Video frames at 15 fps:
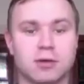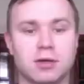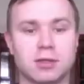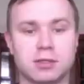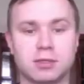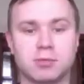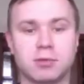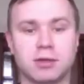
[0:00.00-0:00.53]

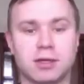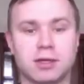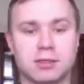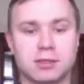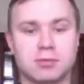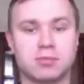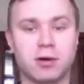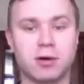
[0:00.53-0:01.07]

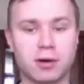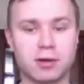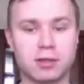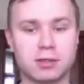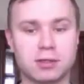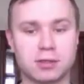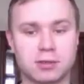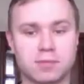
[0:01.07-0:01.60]
Symbolizes
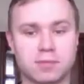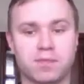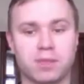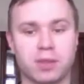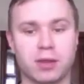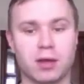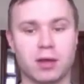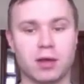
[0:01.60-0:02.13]
bars.
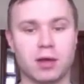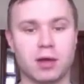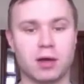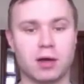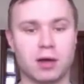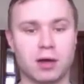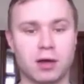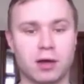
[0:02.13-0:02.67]

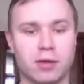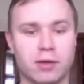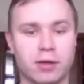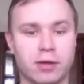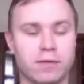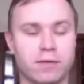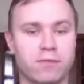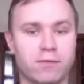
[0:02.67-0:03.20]

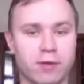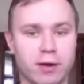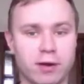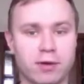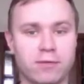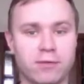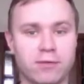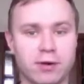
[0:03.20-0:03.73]
Then a
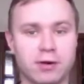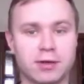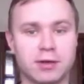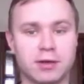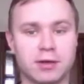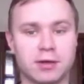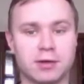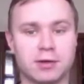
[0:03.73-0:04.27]
very, very
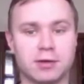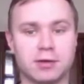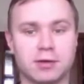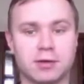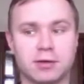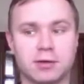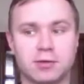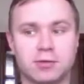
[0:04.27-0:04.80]

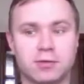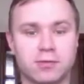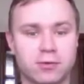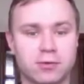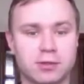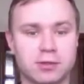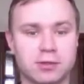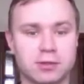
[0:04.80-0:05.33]

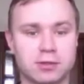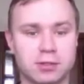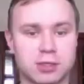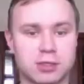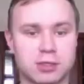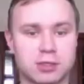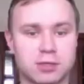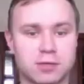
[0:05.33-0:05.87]
universal
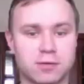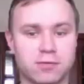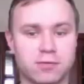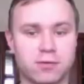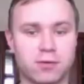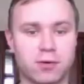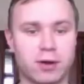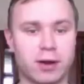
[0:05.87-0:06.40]
gesture
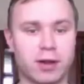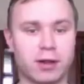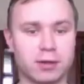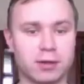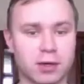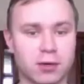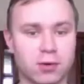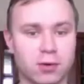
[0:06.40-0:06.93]
for
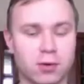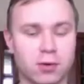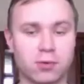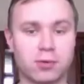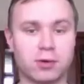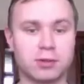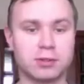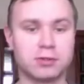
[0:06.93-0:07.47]
alcohol
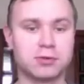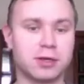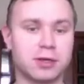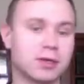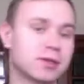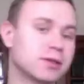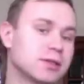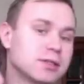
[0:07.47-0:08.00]
or drink.
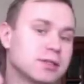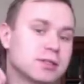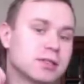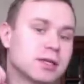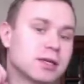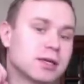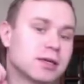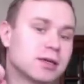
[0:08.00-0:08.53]
This is
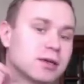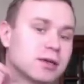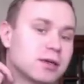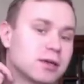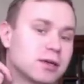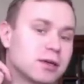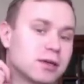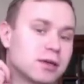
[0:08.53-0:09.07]
like,
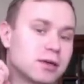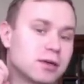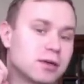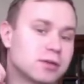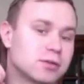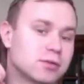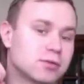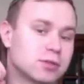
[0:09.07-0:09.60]

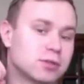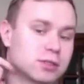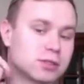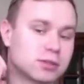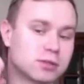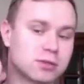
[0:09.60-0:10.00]
so you just,